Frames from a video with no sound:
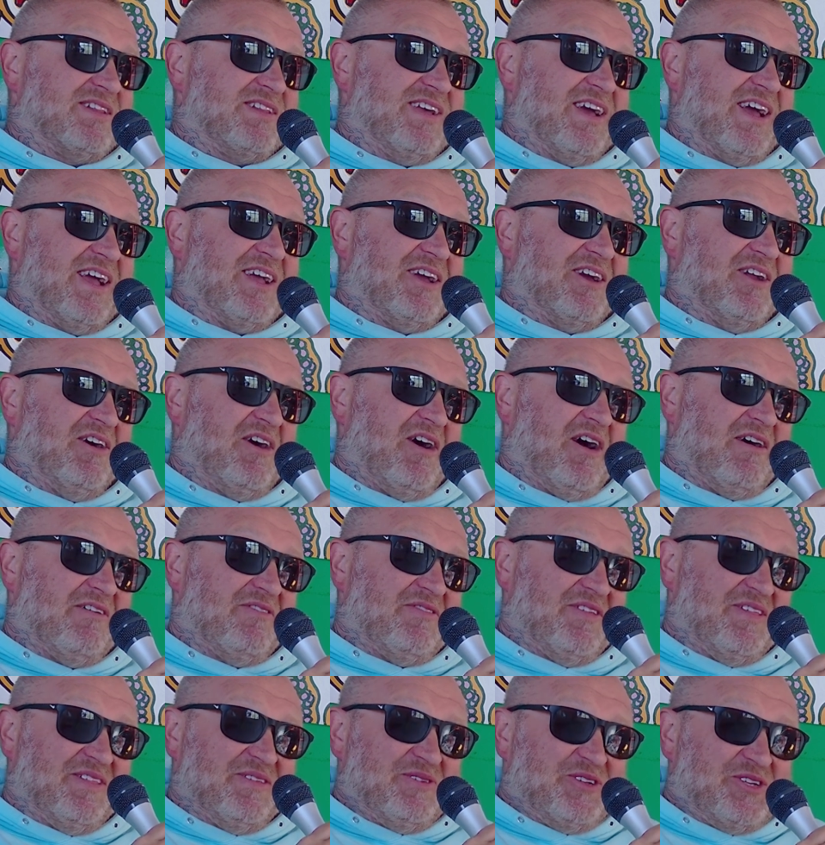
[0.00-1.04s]
up, take it
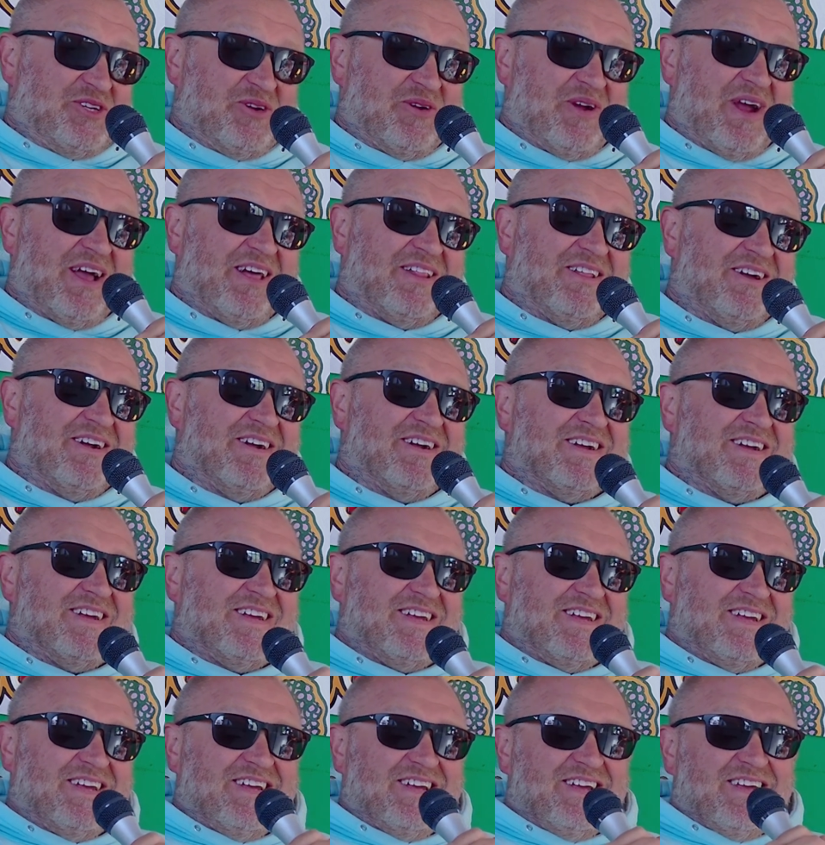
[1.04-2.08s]
off the trailer,
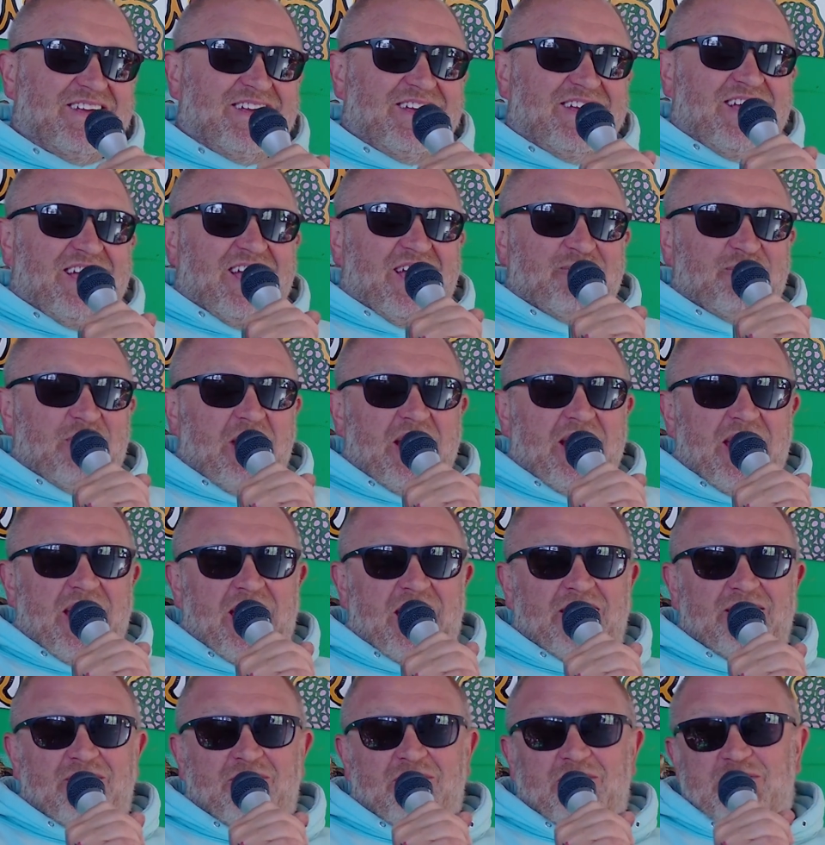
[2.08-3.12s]
and
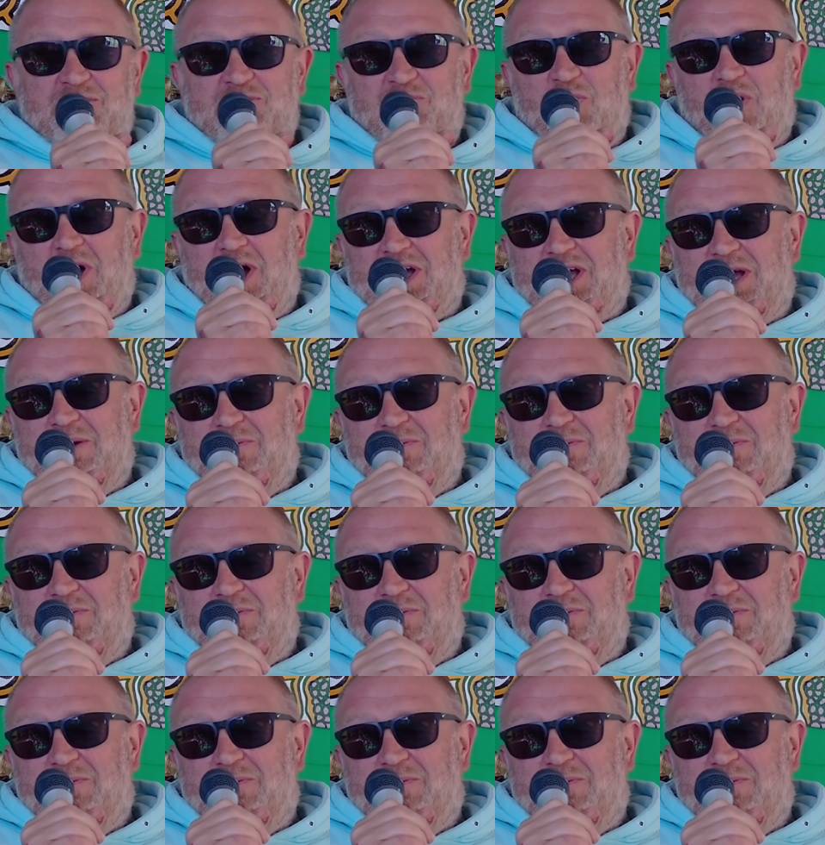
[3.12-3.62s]
my handler is